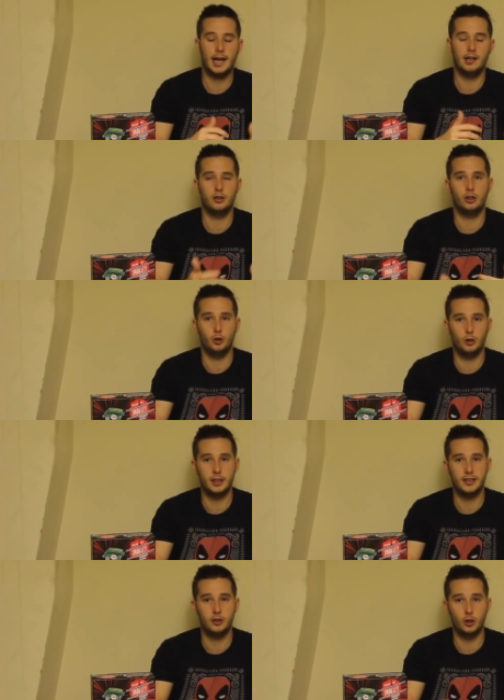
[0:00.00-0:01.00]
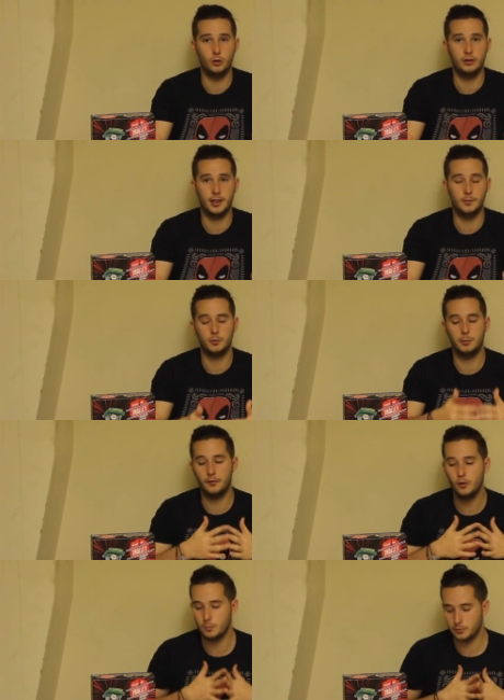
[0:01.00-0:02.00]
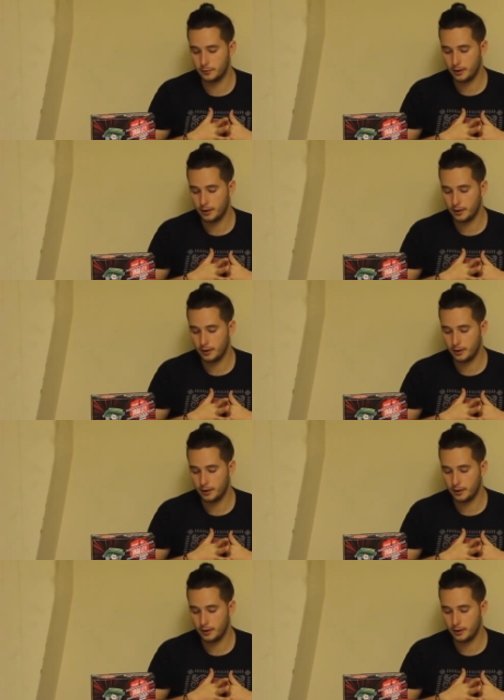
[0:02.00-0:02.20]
and 2 new teams would be formed.